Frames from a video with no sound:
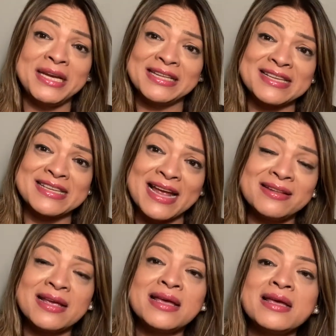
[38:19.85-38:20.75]
descent,
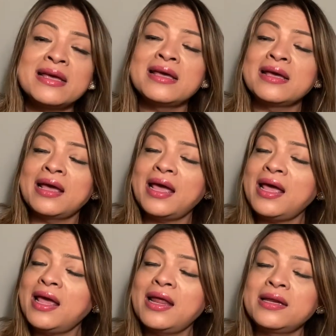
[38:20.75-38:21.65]

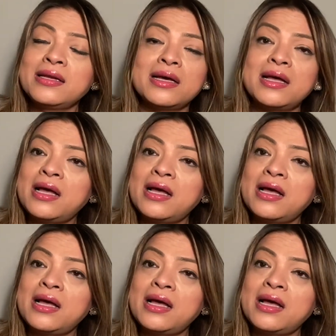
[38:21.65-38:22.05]
and